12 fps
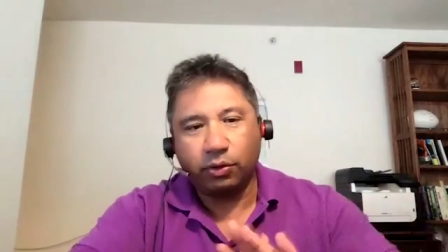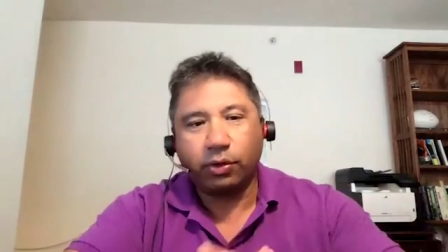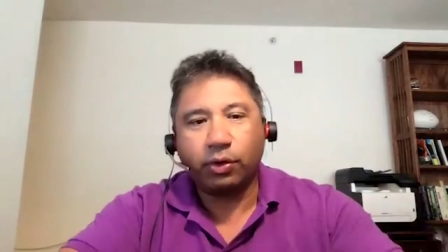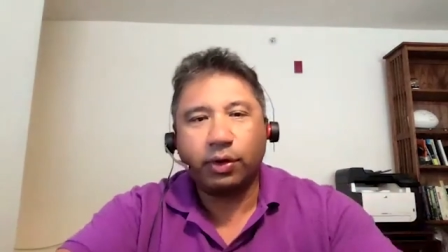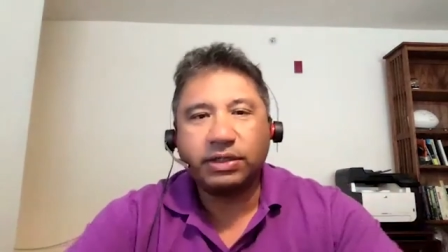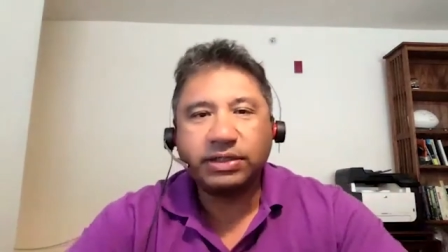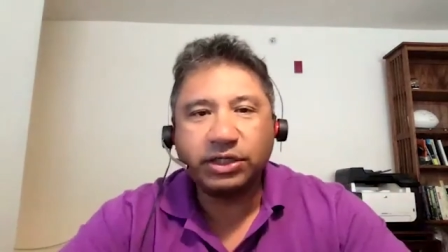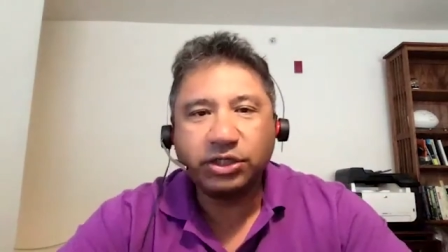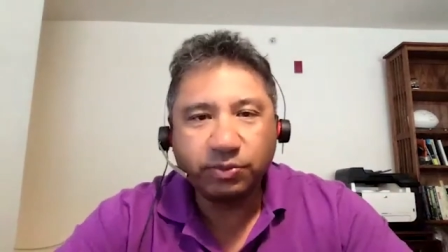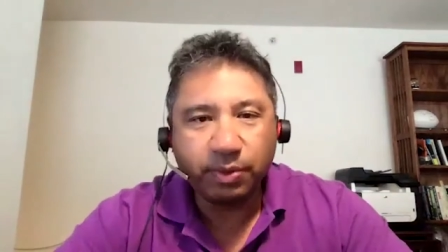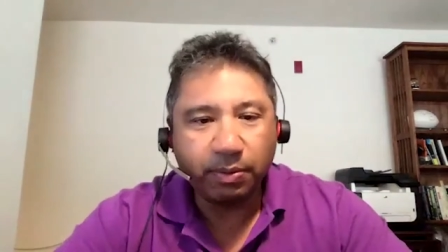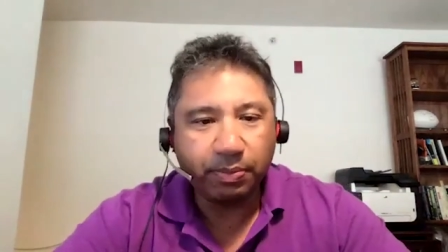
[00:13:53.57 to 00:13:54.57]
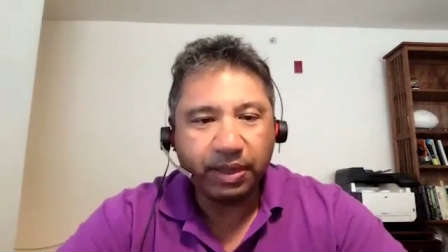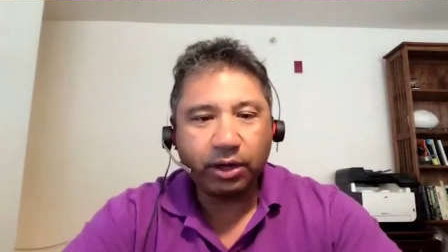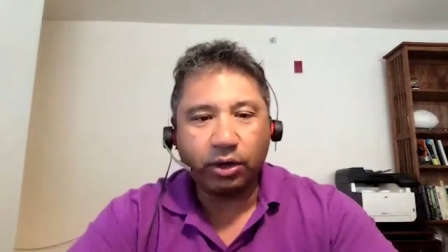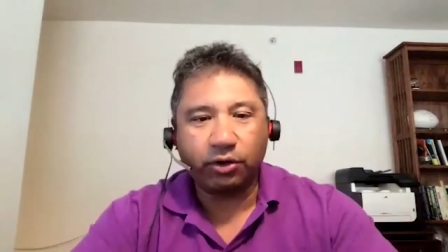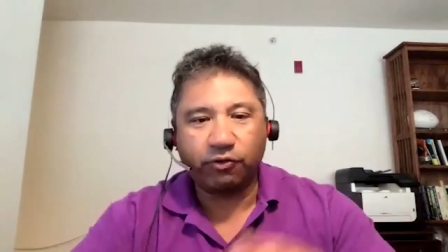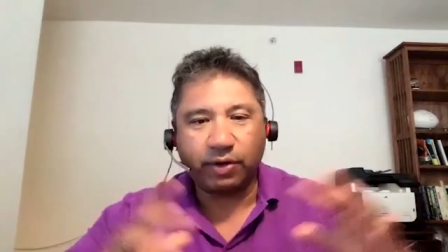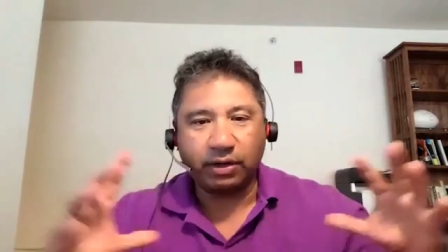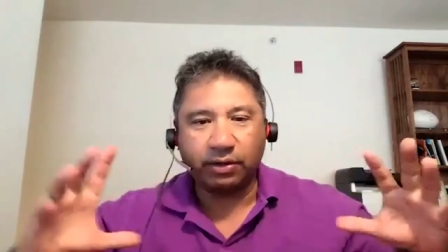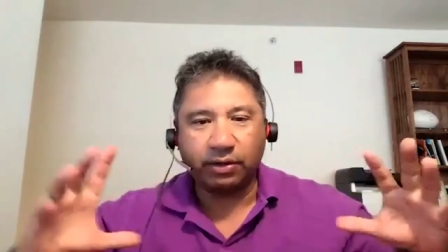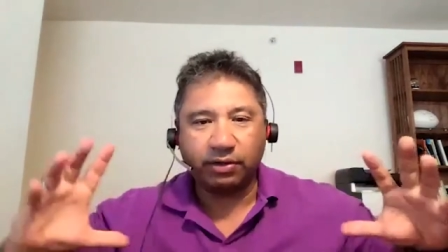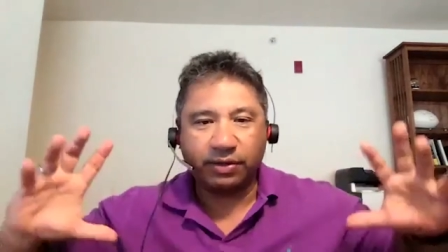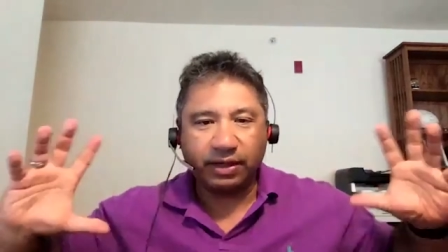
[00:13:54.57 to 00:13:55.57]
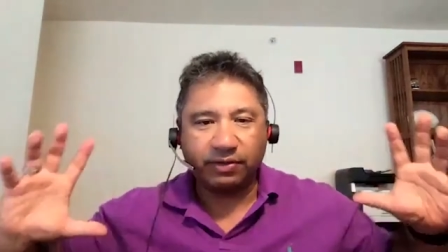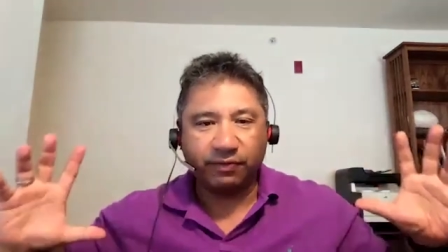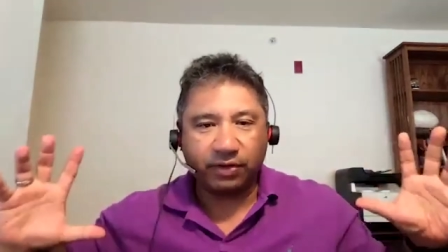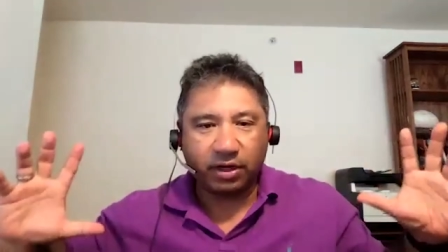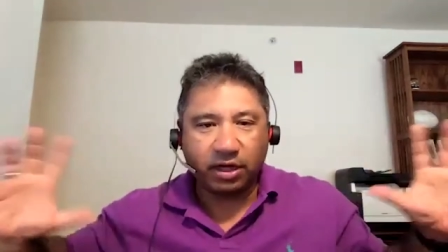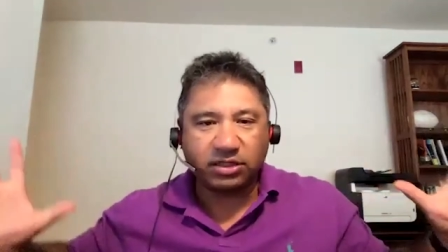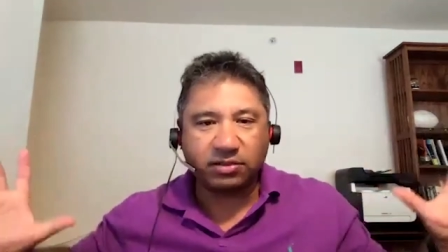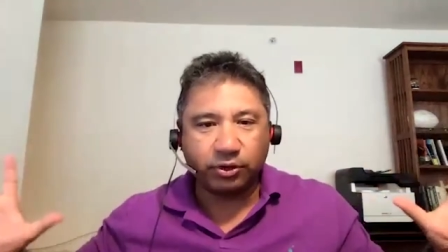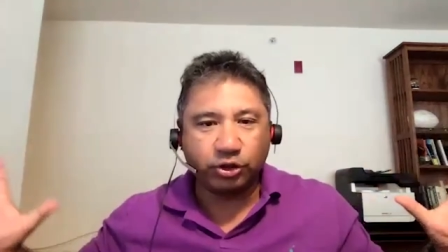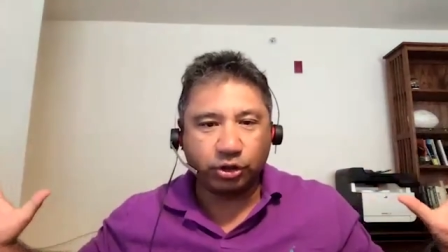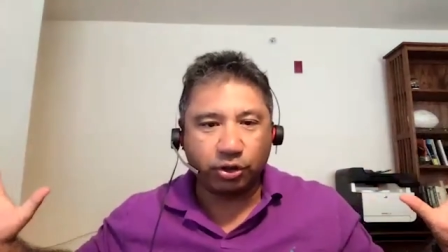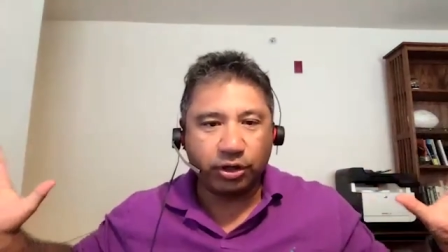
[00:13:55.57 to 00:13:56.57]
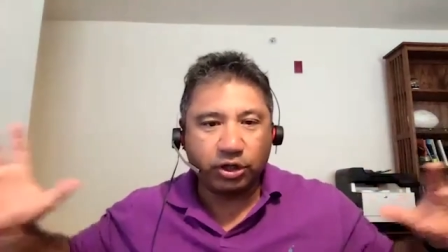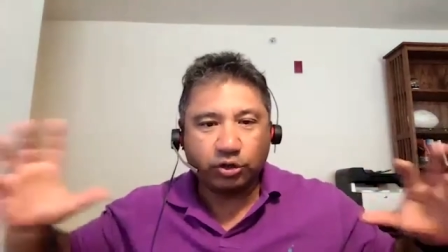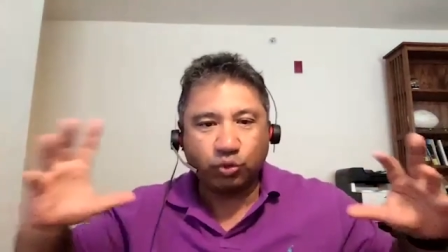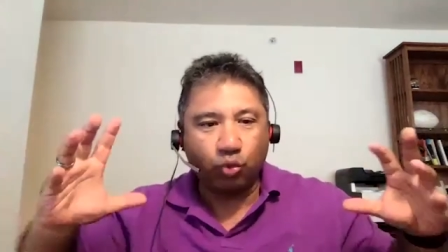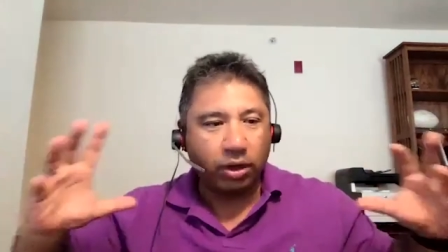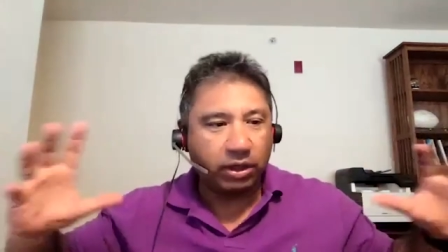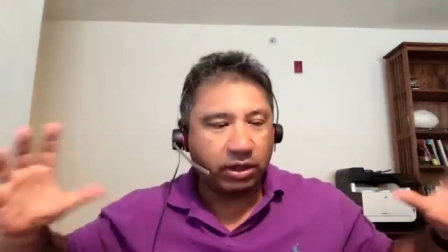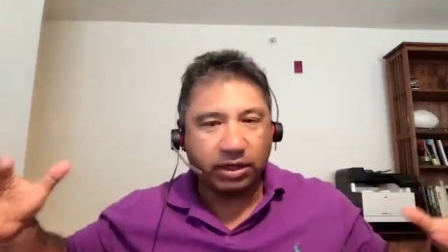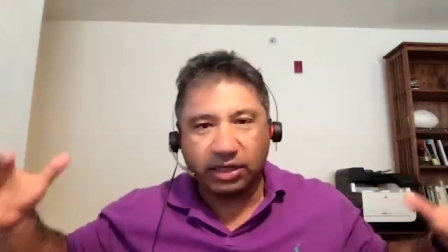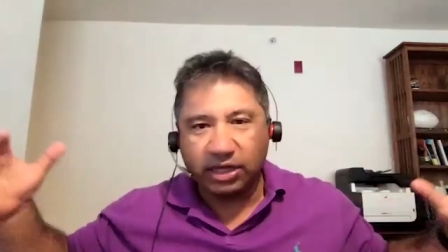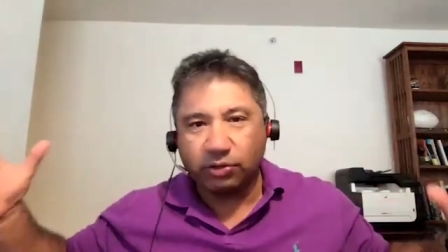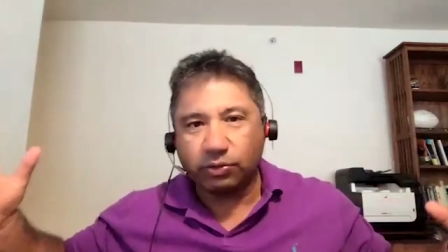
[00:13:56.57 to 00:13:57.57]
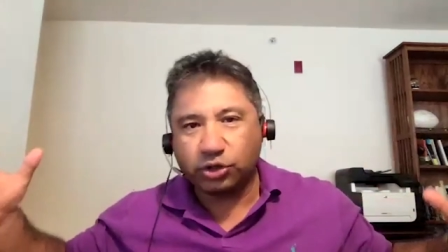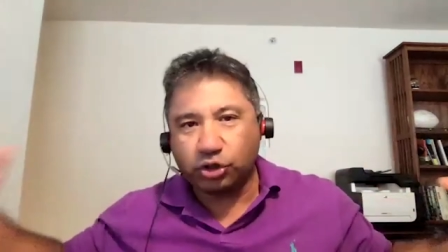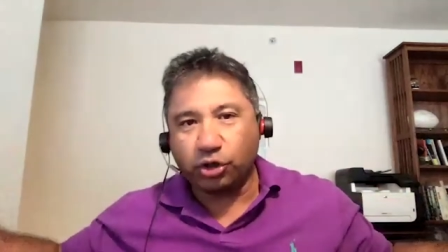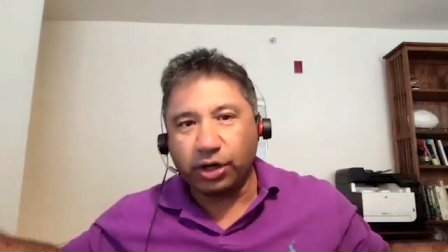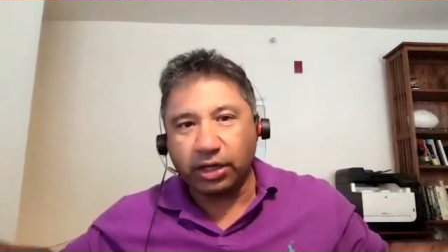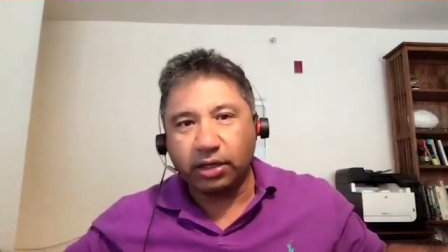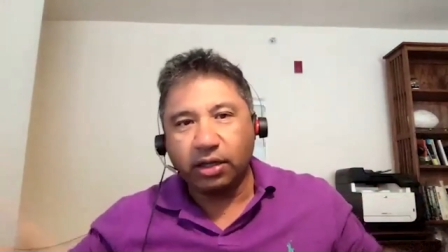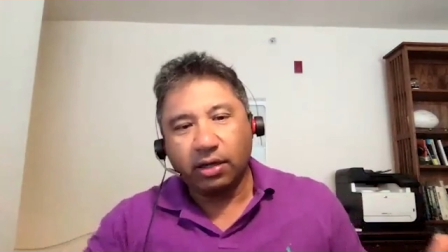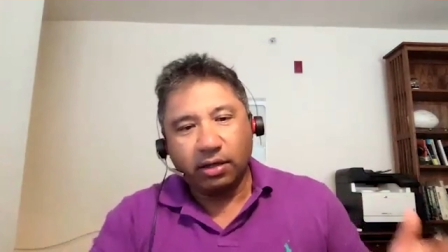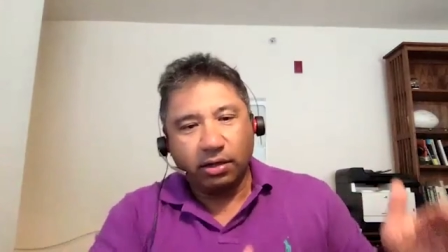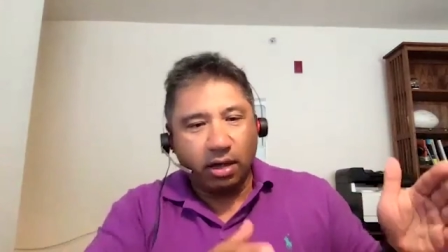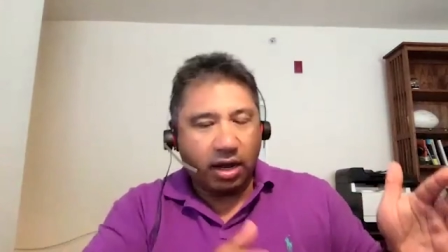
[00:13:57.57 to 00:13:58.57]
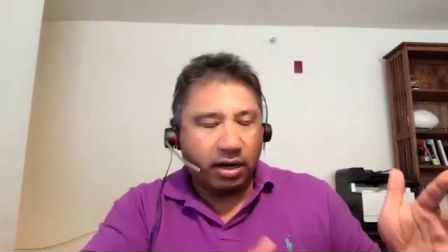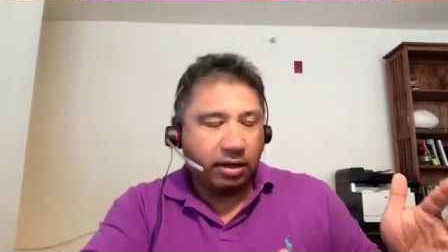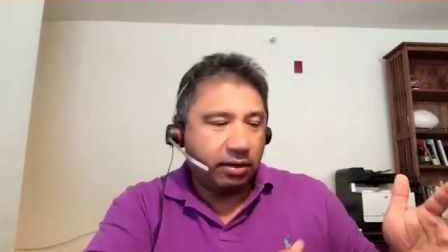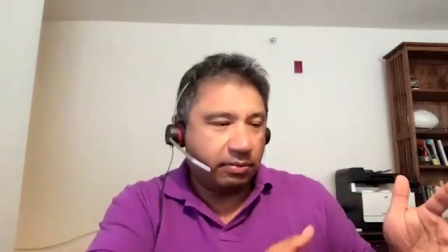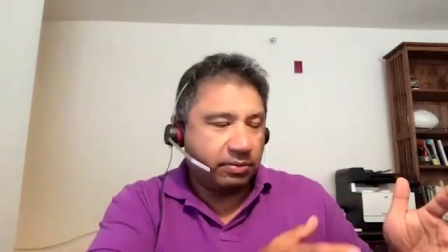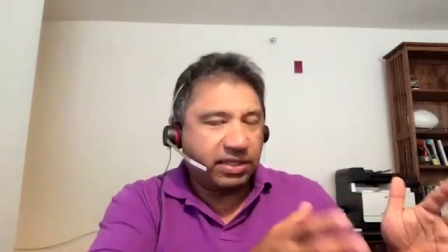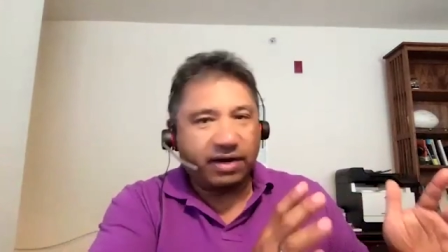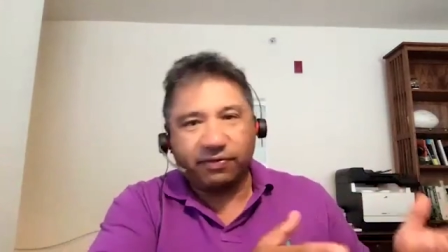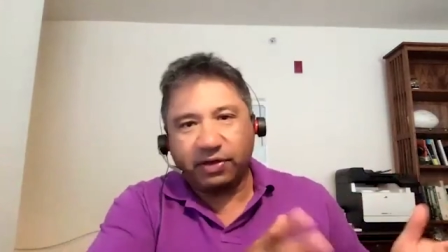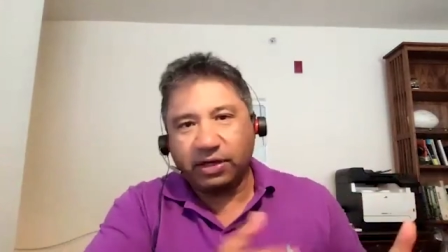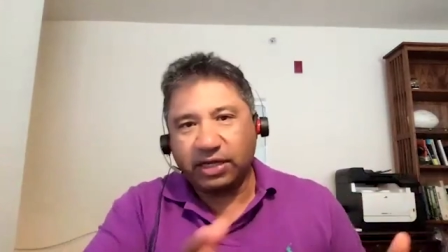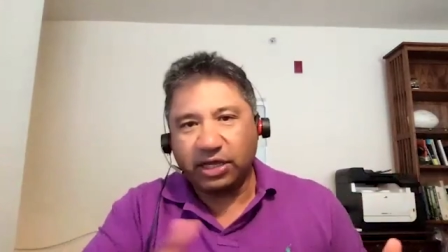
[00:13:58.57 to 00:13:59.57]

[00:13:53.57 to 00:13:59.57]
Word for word: organization's been big on trying to think of the customer journey as one continuous journey, not a set of